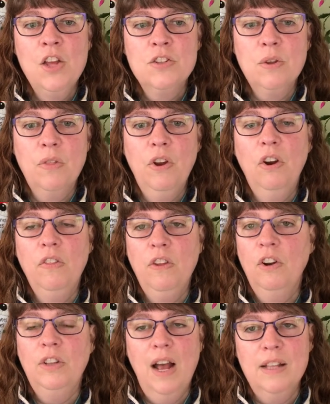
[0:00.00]
So there
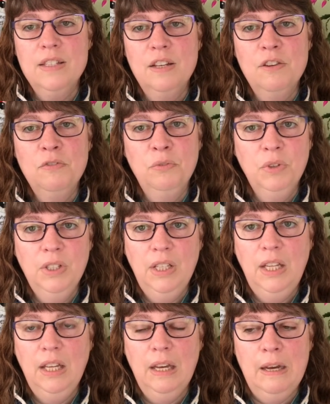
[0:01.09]
are lots of
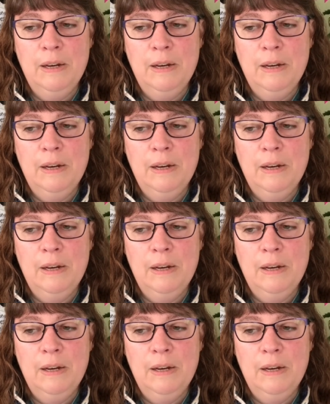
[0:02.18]
really